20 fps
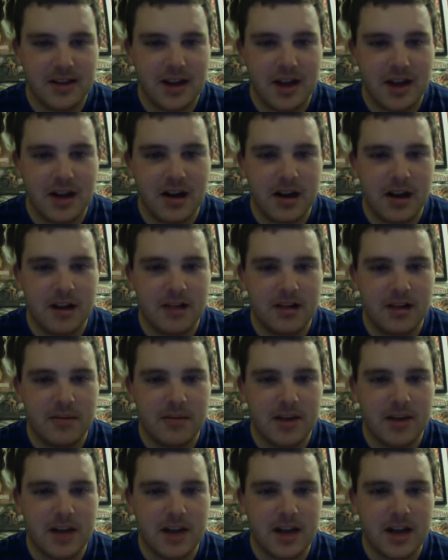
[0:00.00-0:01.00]

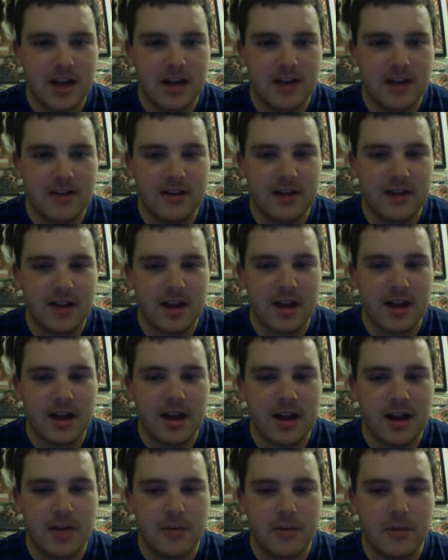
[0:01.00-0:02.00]

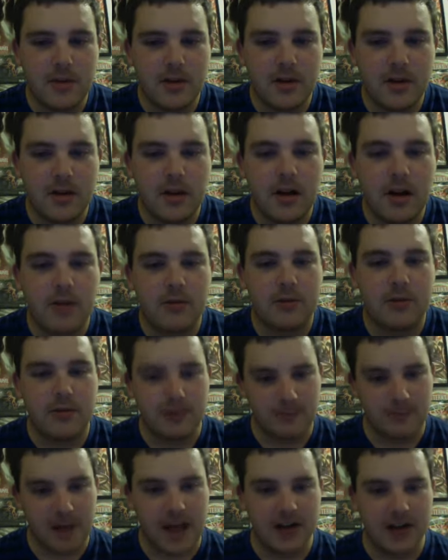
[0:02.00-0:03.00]
And
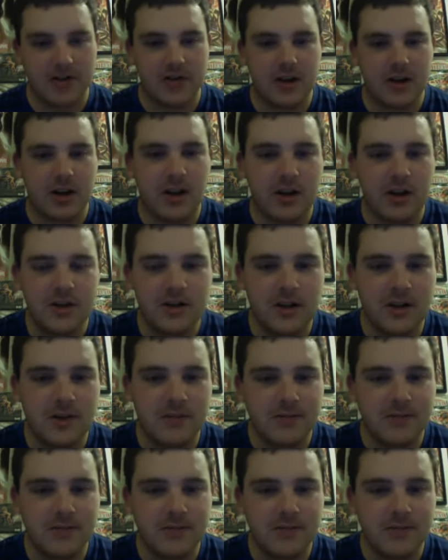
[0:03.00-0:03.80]
Patrick also